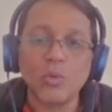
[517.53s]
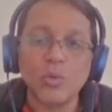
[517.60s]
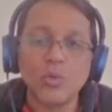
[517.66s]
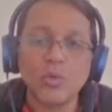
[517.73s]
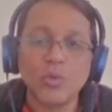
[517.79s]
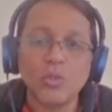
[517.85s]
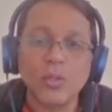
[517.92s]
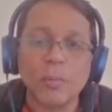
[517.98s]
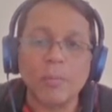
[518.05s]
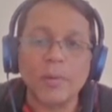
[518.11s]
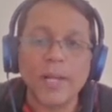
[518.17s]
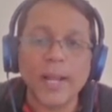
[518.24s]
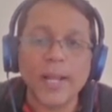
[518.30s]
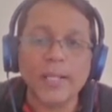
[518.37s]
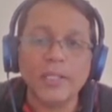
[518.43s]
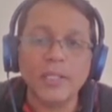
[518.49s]
to
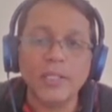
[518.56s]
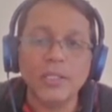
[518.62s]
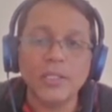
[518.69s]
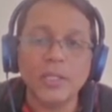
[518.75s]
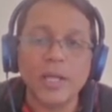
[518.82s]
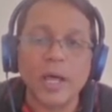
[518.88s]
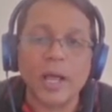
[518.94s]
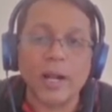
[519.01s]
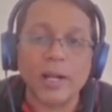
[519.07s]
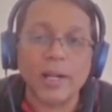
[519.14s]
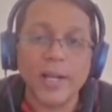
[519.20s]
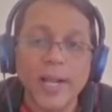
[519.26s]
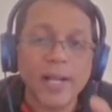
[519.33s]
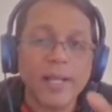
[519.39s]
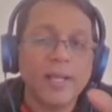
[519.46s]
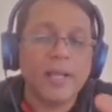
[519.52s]
subtract this
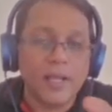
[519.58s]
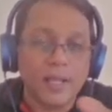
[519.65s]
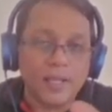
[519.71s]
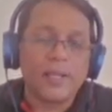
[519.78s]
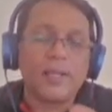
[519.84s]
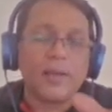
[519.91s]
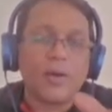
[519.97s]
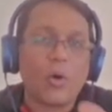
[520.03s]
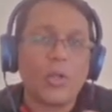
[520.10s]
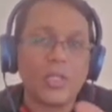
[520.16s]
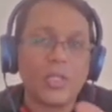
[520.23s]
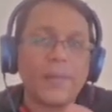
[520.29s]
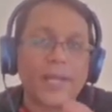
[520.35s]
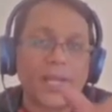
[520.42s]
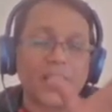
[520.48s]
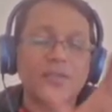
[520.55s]
red
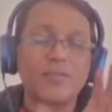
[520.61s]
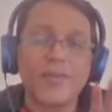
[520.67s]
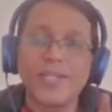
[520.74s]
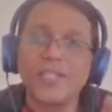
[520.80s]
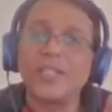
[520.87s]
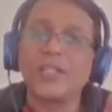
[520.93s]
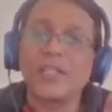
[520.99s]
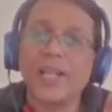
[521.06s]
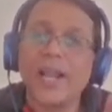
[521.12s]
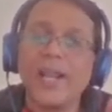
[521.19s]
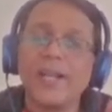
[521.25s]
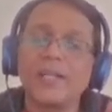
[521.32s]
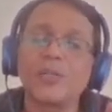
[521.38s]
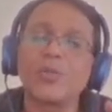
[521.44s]
algebraic expression, right?